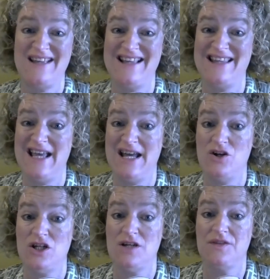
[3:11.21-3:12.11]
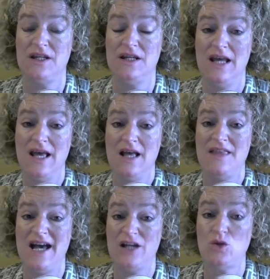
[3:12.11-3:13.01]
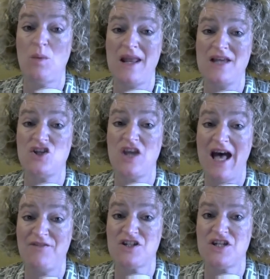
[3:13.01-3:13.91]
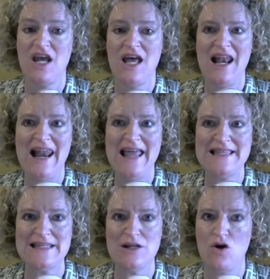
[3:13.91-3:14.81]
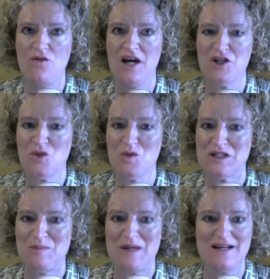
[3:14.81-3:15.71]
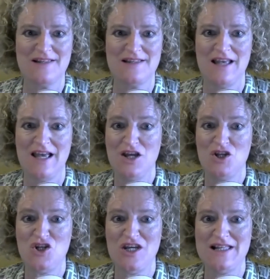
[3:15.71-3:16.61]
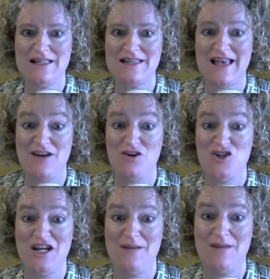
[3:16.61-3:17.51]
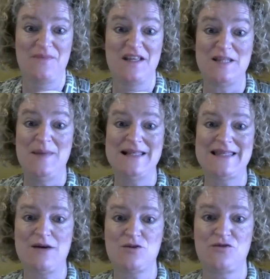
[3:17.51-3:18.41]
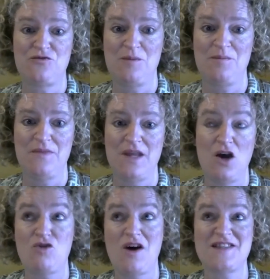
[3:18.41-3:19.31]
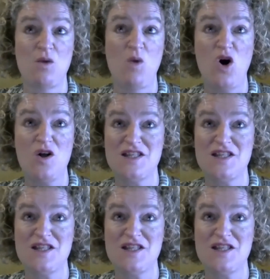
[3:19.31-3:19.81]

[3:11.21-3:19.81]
I think the energy of the actual place you have it lends an awful lot to it, because Jill's energy spills out from across the wall